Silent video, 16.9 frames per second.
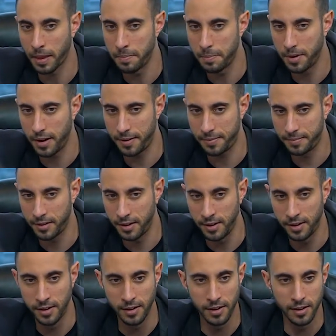but
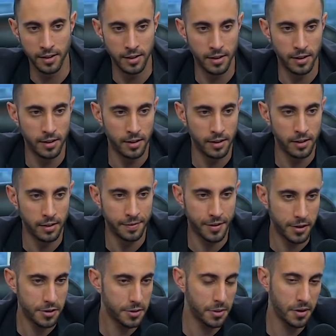
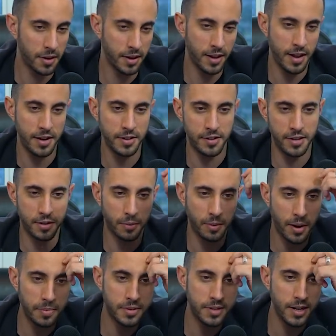first, we're going to get into their
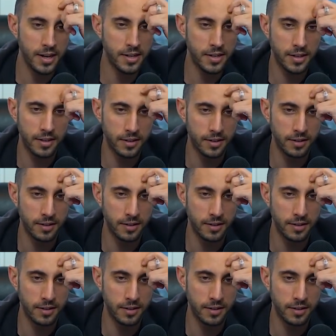website.